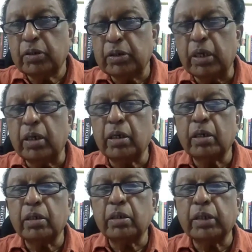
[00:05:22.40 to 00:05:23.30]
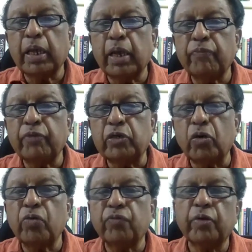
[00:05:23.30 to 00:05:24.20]
till they have
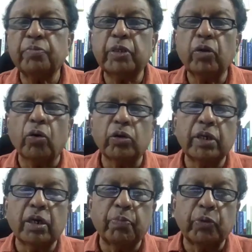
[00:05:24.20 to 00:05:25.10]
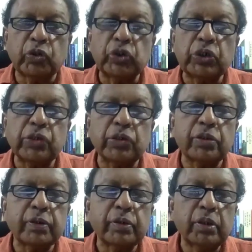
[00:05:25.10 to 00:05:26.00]
withdrawn from the original
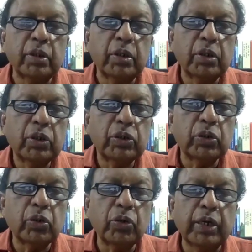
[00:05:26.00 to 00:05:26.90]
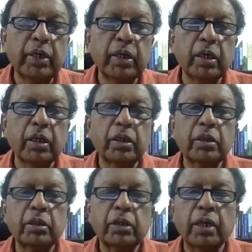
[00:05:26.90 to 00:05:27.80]
positions. So India
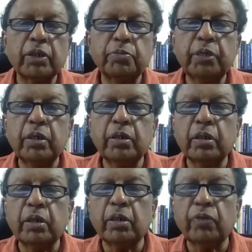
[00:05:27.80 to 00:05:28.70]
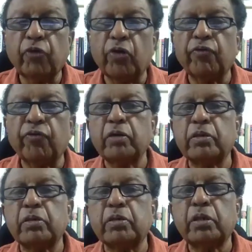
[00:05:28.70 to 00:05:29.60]
has been in the
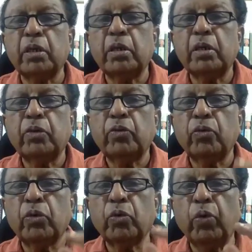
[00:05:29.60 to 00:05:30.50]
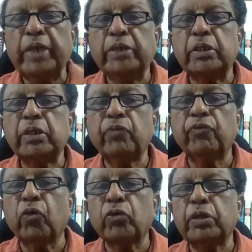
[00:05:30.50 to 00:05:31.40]
forefront, waiting
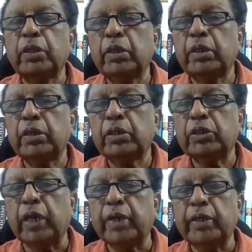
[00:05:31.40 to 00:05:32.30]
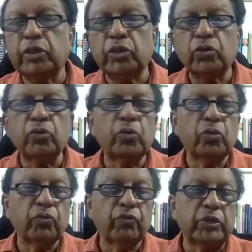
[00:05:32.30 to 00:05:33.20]
for the Chinese to
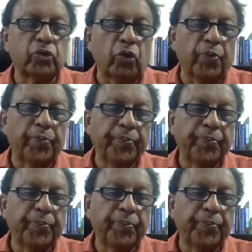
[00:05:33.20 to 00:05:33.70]
withdraw.